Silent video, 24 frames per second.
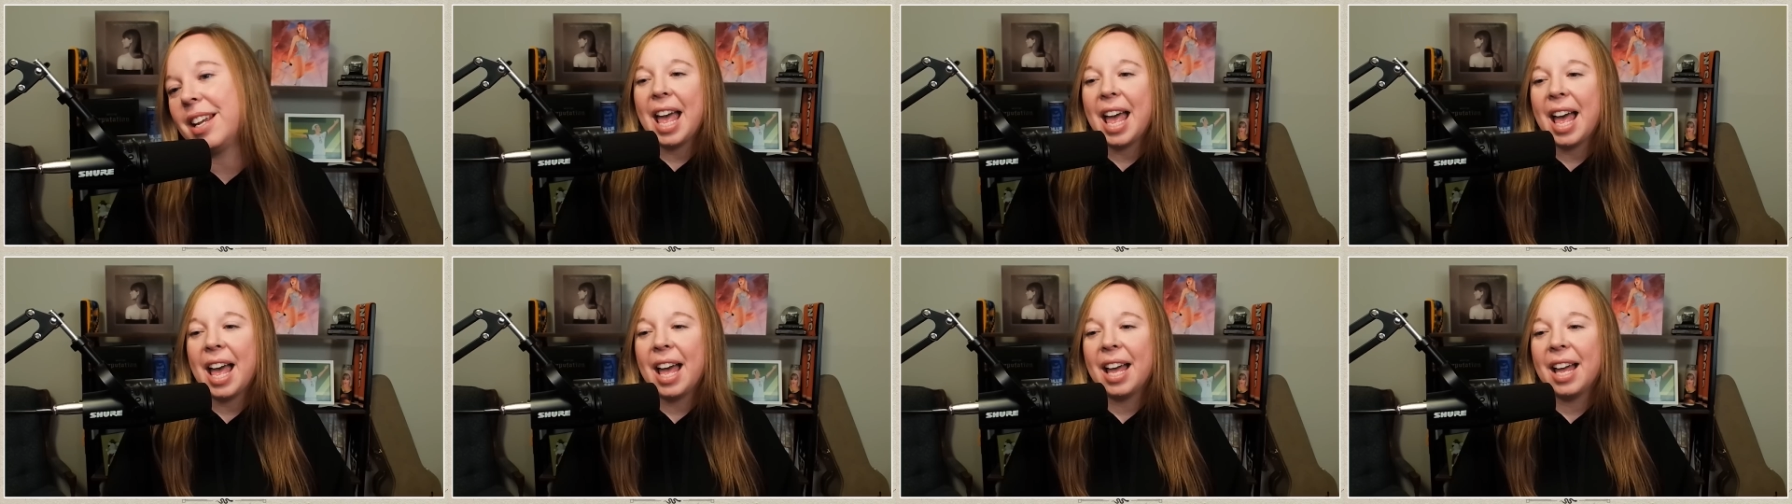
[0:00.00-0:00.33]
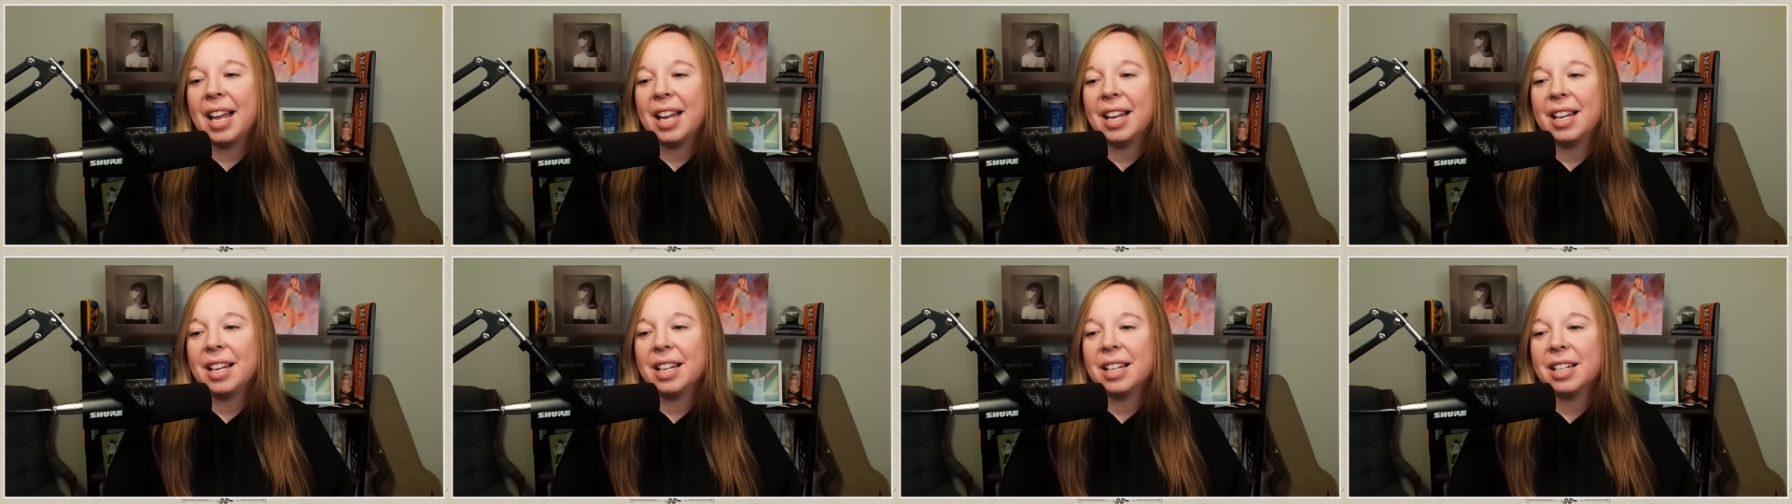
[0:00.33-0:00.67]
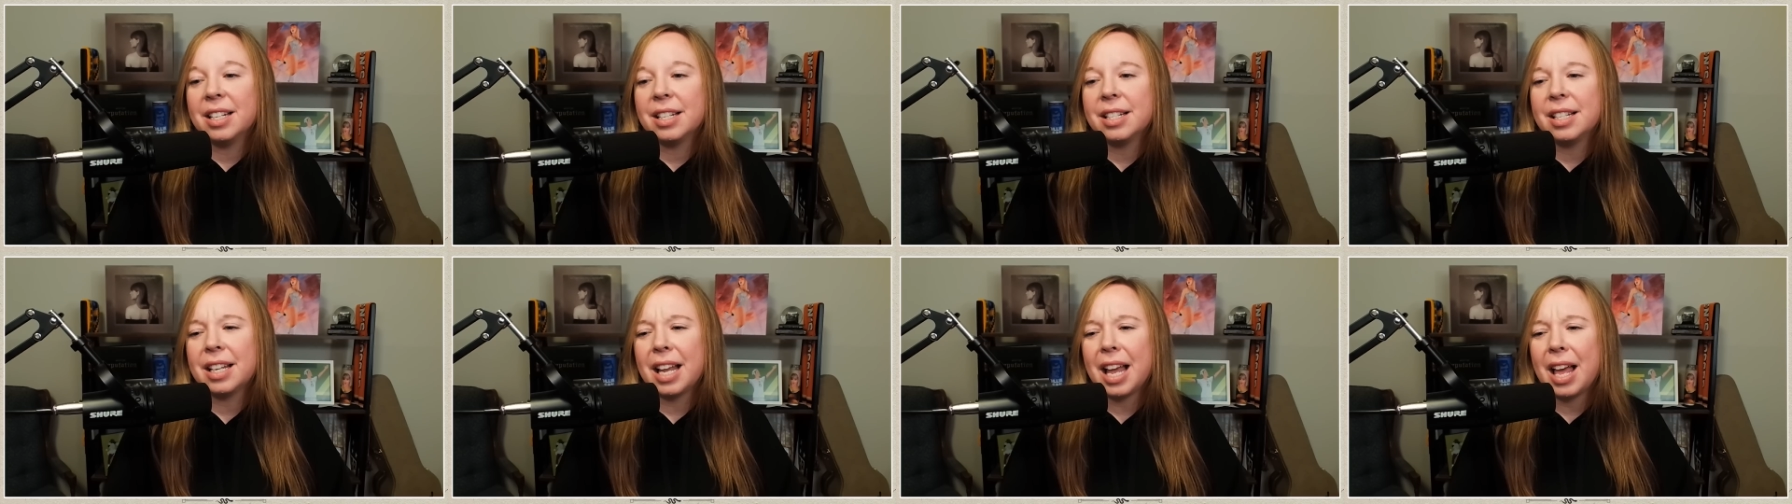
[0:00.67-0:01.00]

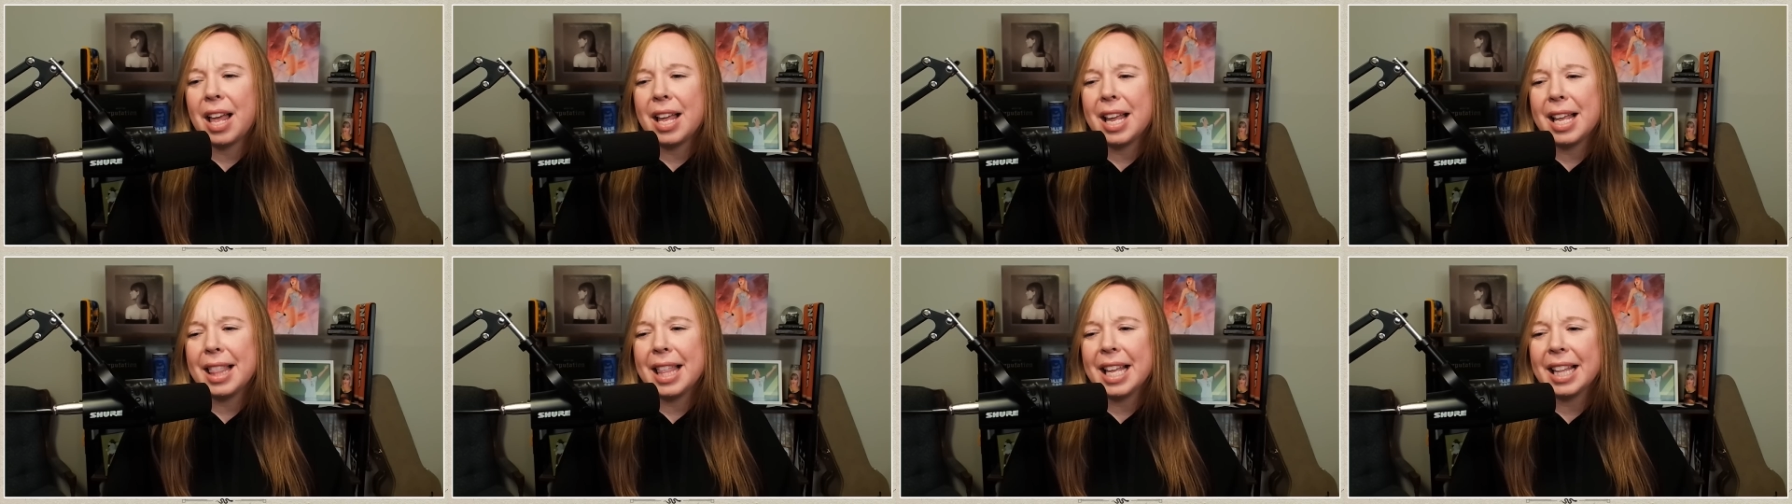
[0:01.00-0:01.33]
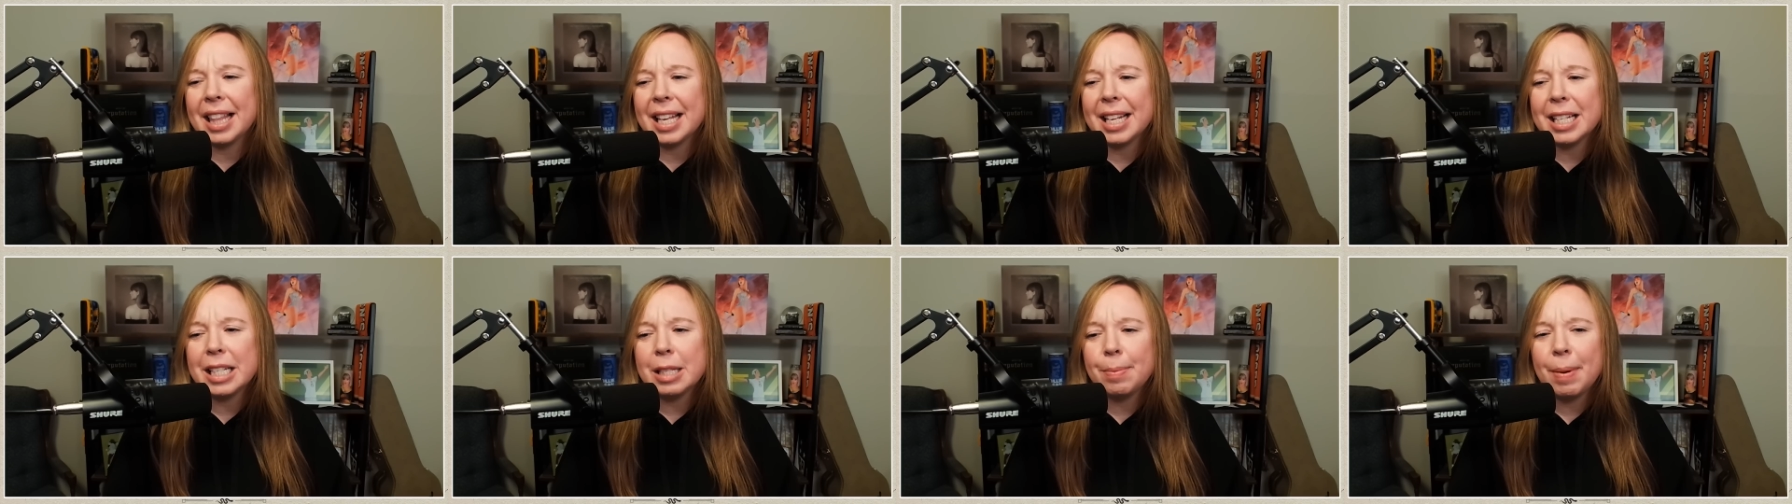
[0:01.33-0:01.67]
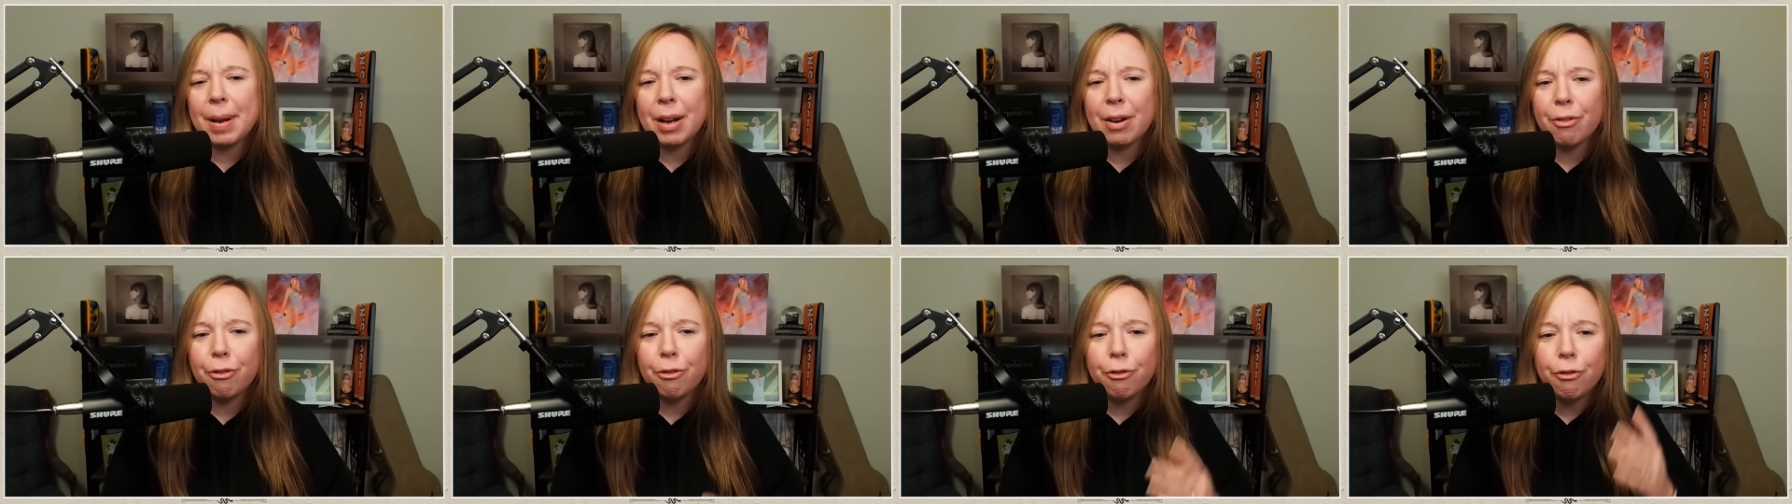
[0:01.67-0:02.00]
and I think they
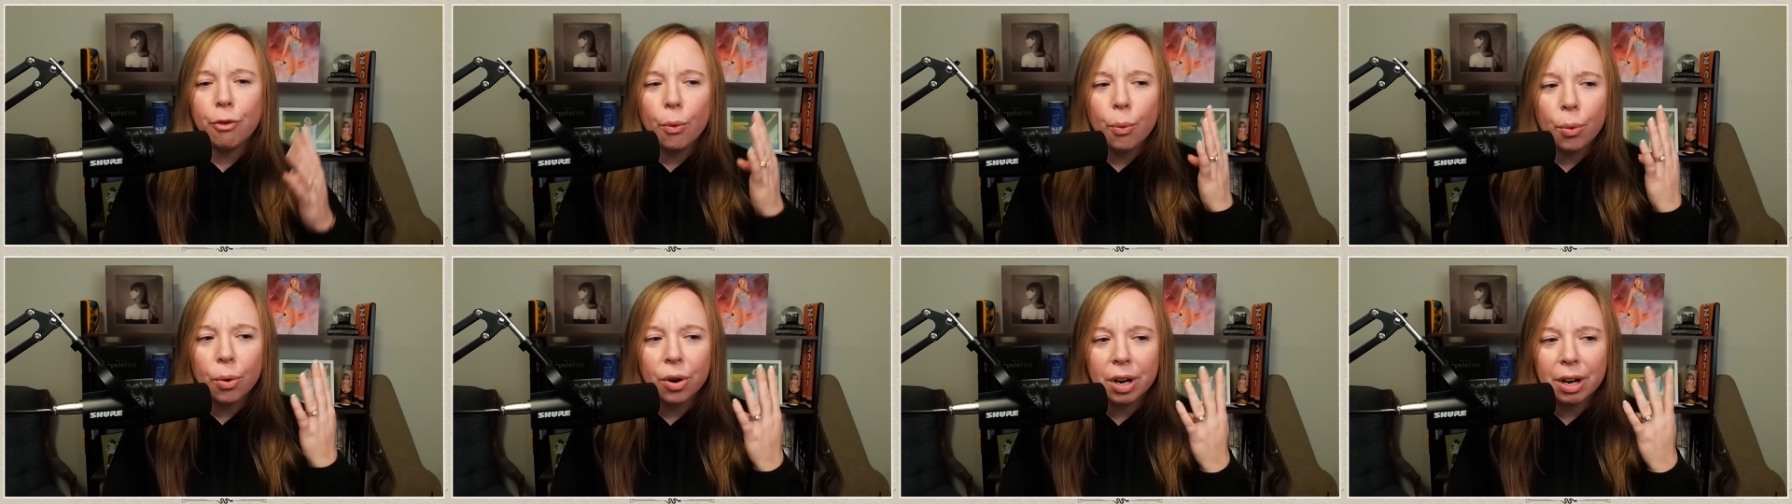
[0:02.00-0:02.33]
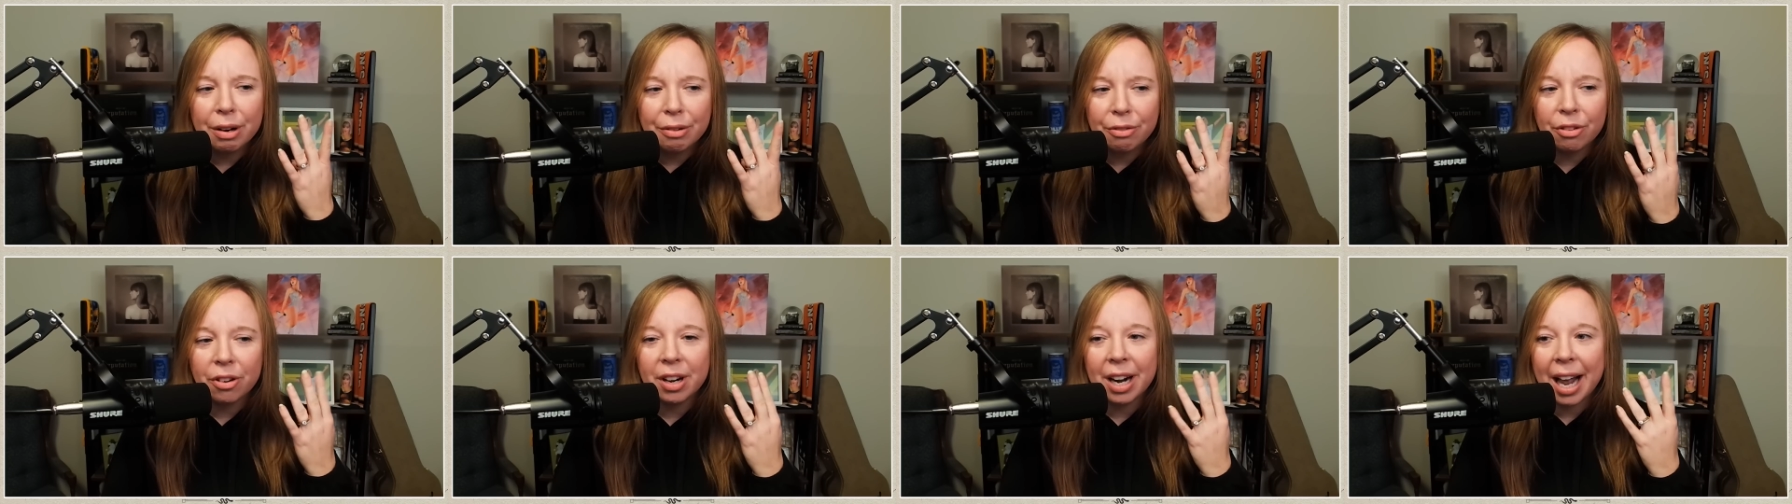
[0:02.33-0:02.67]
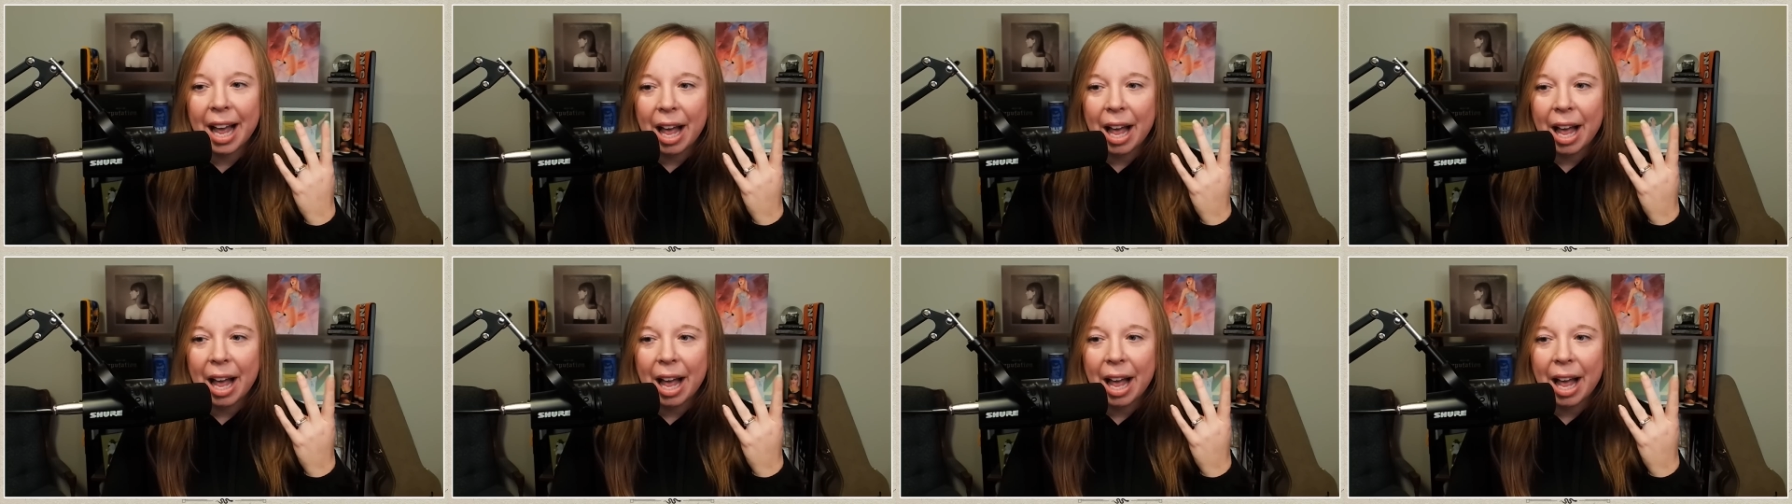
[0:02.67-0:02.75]
span 4 different